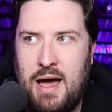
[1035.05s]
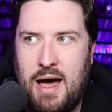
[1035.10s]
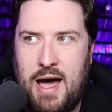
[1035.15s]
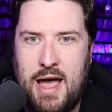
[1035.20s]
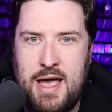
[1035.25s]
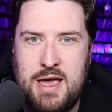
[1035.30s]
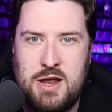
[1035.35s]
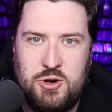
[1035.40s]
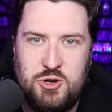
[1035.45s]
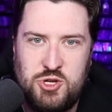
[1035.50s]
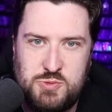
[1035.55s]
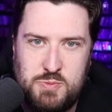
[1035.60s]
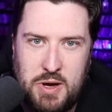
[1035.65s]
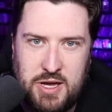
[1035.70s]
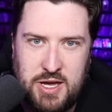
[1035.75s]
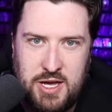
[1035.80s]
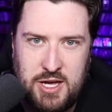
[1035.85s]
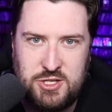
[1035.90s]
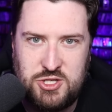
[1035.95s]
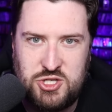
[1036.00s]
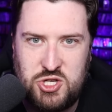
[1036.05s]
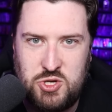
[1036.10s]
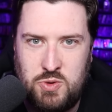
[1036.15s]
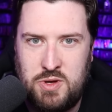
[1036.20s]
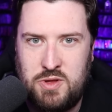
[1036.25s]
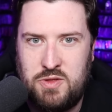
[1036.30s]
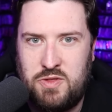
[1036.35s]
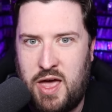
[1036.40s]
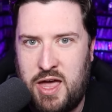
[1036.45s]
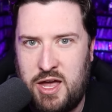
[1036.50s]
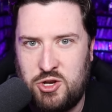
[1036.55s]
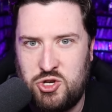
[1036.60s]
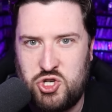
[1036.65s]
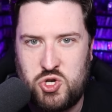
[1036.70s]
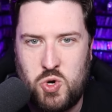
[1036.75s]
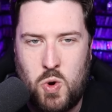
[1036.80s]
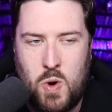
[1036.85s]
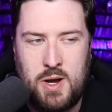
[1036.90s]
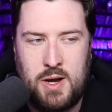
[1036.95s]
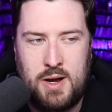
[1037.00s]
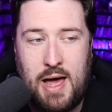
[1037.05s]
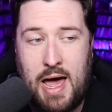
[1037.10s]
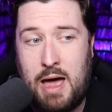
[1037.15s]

I introduced my kids to it, they enjoyed it.